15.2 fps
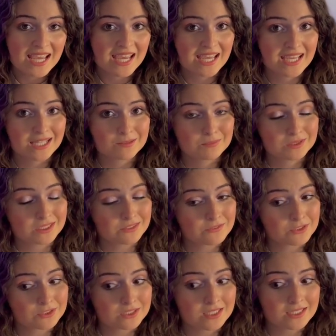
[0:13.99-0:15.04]
and believe it
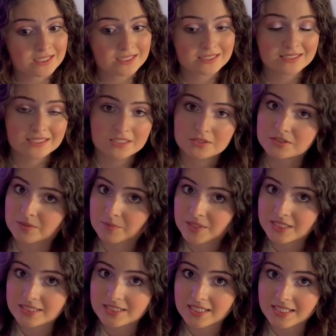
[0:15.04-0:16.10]
or not, I used to be
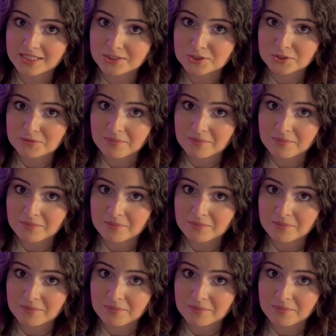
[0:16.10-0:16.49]
a dancer